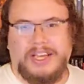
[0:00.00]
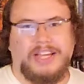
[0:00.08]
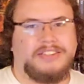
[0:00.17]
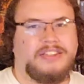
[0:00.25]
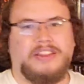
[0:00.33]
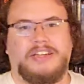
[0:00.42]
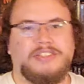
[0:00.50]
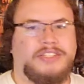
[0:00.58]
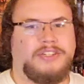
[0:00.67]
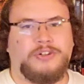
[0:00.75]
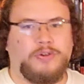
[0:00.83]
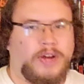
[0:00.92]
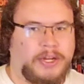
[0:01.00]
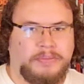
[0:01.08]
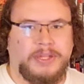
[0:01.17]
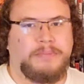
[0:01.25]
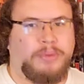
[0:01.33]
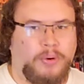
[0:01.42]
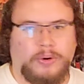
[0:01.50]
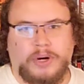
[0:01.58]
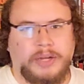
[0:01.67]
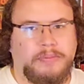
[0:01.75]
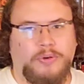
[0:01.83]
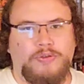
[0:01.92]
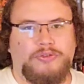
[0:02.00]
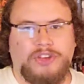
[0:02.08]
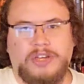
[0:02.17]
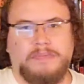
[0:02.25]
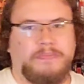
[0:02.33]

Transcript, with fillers: is this incredibly boring movie